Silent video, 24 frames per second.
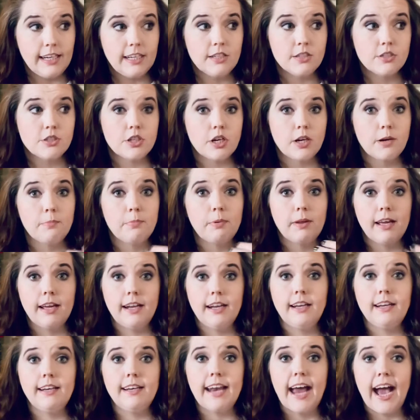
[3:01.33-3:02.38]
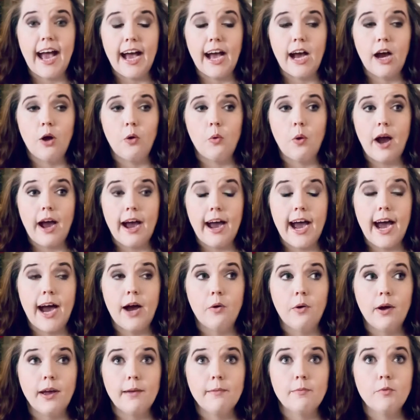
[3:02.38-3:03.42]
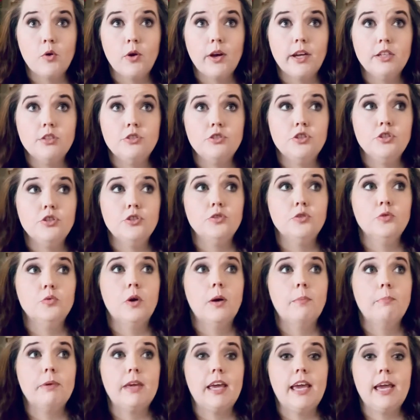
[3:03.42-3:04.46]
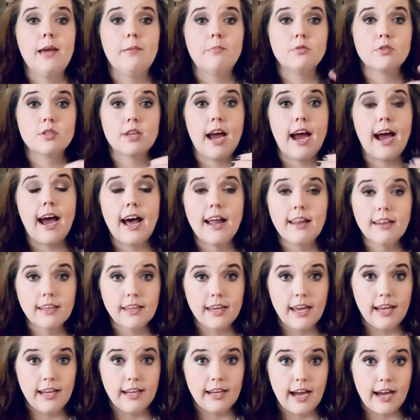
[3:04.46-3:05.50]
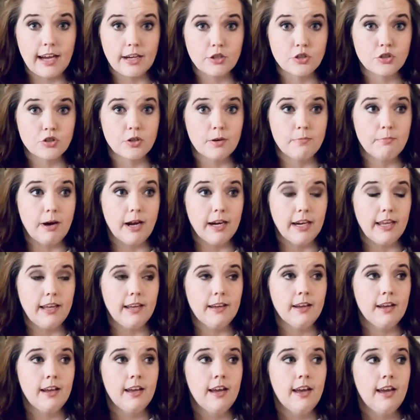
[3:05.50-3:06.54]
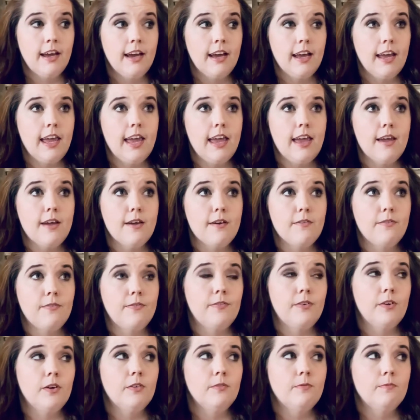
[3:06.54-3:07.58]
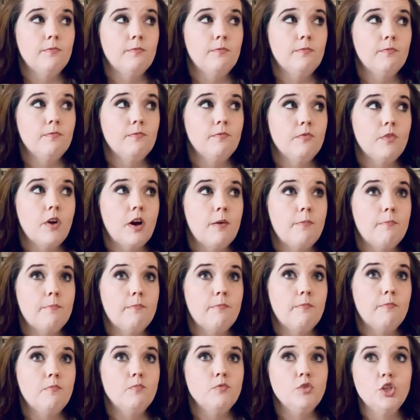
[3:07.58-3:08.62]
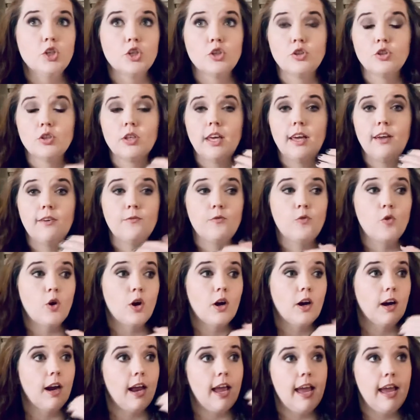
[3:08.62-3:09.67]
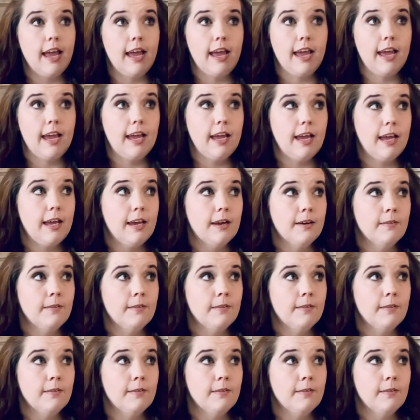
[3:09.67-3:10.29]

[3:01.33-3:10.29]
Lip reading: start planning now how I am going to be able to allocate extra money. If you're looking for a